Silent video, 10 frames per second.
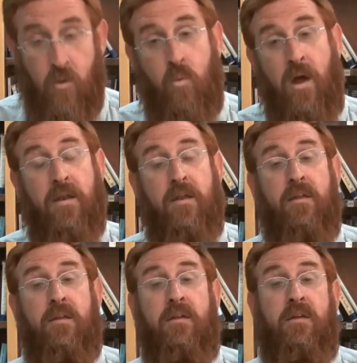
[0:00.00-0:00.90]
When
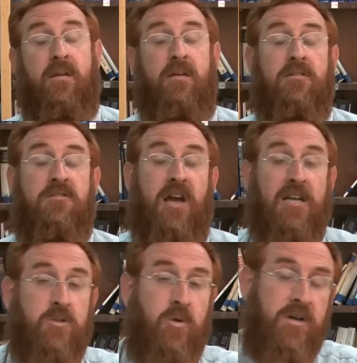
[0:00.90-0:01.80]

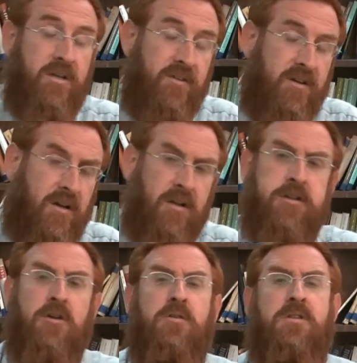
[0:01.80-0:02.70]
Joshua
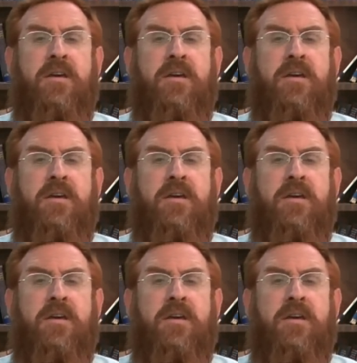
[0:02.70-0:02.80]
concludes